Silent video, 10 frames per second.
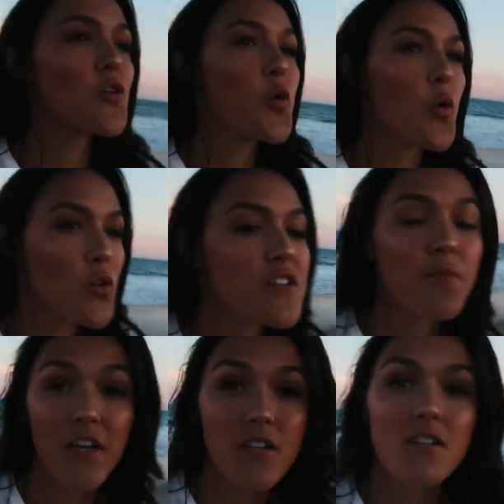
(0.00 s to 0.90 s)
the coolest
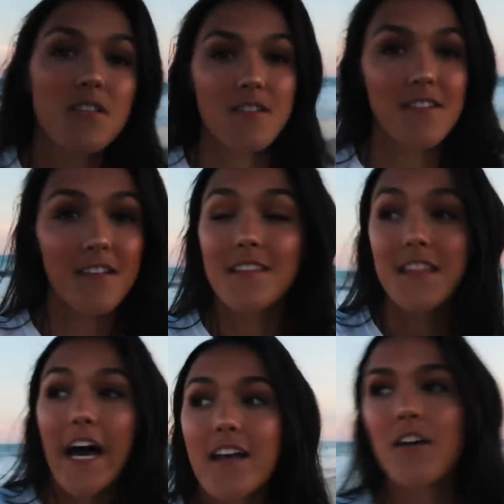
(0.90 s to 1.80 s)
pictures because the
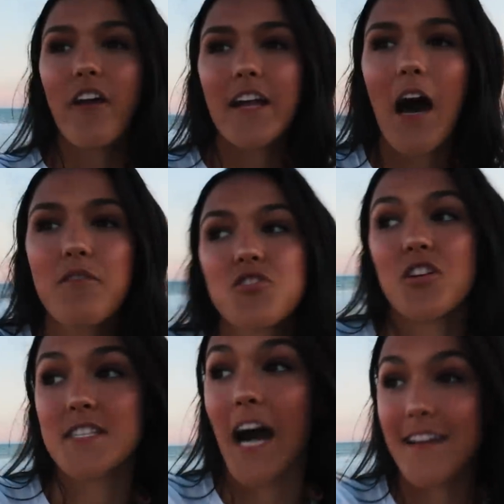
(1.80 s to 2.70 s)
lighting right now is
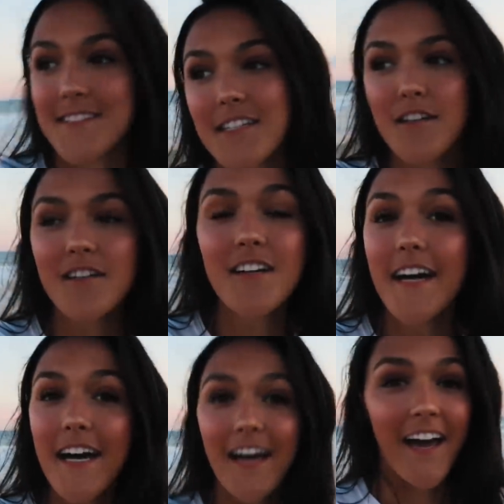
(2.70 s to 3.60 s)
just ideal
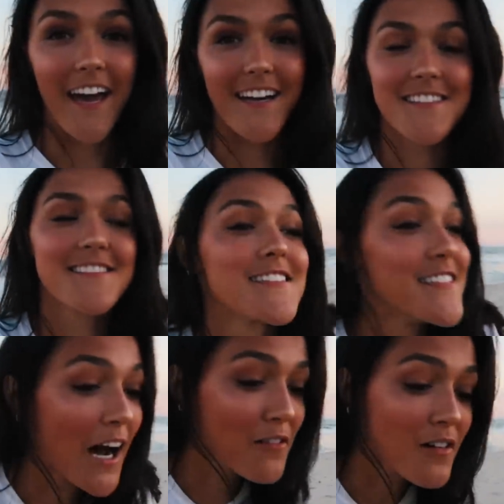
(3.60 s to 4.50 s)
and
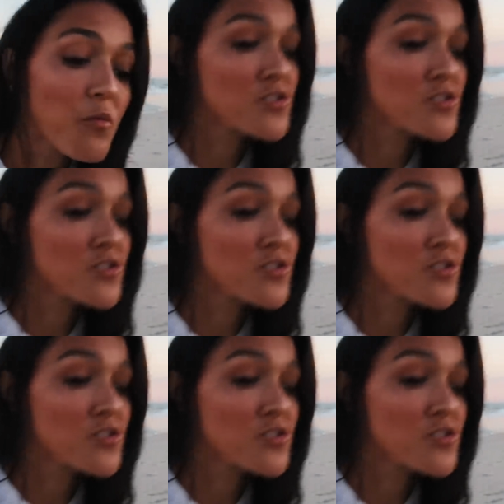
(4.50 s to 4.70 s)
now